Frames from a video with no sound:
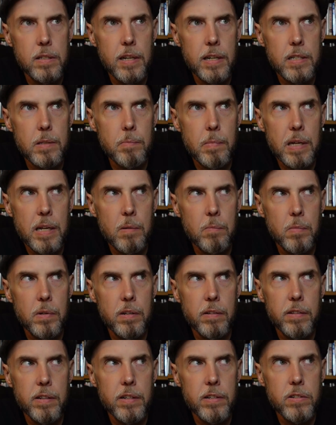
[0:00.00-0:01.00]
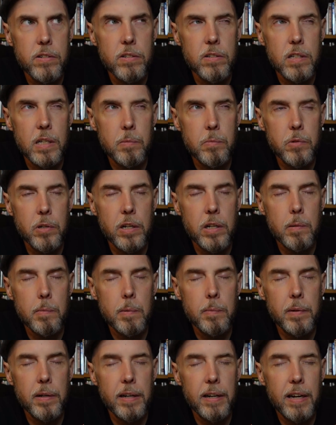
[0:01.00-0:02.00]
Yes, Madam one of theirs? No, I'm trying to
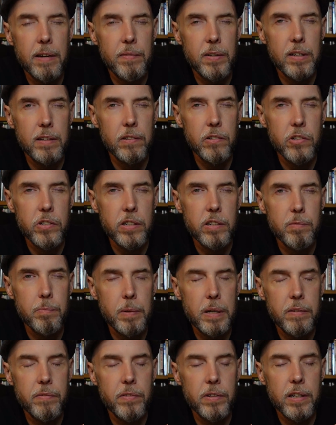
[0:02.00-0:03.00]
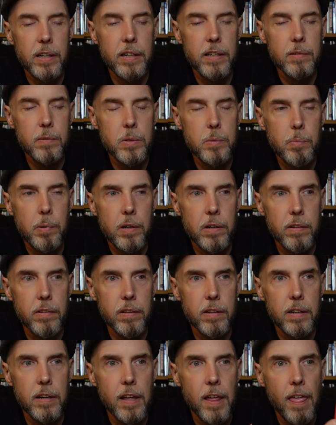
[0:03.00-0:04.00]
remember. I have it on the shelf, but I forgot. It was part
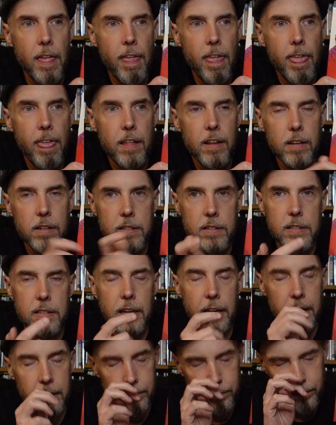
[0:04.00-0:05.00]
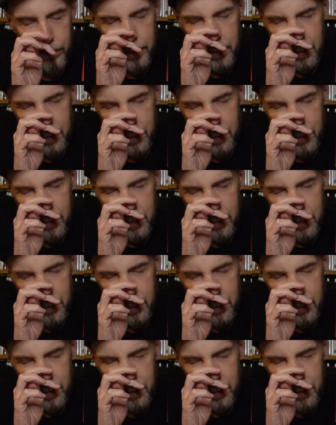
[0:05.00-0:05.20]
of a set.